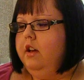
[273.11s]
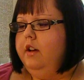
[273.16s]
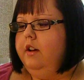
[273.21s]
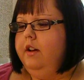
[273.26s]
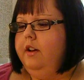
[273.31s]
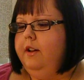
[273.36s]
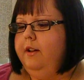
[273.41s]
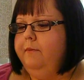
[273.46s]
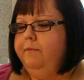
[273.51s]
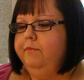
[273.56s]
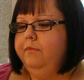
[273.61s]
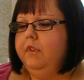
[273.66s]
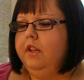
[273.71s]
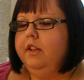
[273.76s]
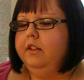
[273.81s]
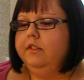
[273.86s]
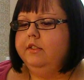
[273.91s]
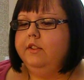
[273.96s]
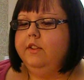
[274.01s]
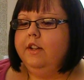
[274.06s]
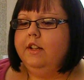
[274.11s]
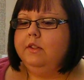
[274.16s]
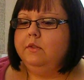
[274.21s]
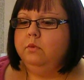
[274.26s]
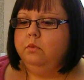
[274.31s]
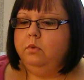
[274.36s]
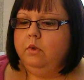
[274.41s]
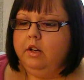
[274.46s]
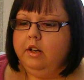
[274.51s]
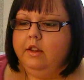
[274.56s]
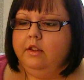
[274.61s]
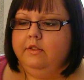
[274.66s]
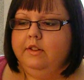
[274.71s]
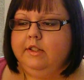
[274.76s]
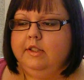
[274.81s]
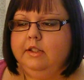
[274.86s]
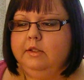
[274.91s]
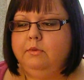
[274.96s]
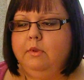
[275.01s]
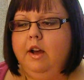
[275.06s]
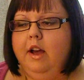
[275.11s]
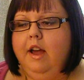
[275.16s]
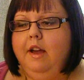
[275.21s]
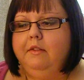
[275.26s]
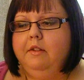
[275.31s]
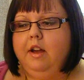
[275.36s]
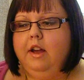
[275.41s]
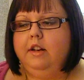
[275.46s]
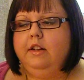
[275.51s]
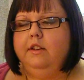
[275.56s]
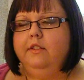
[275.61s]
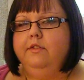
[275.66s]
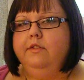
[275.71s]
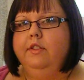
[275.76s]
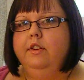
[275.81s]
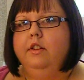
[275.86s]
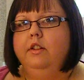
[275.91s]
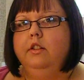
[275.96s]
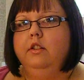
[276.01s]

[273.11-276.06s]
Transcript: So that's one of the reasons why I'm kind of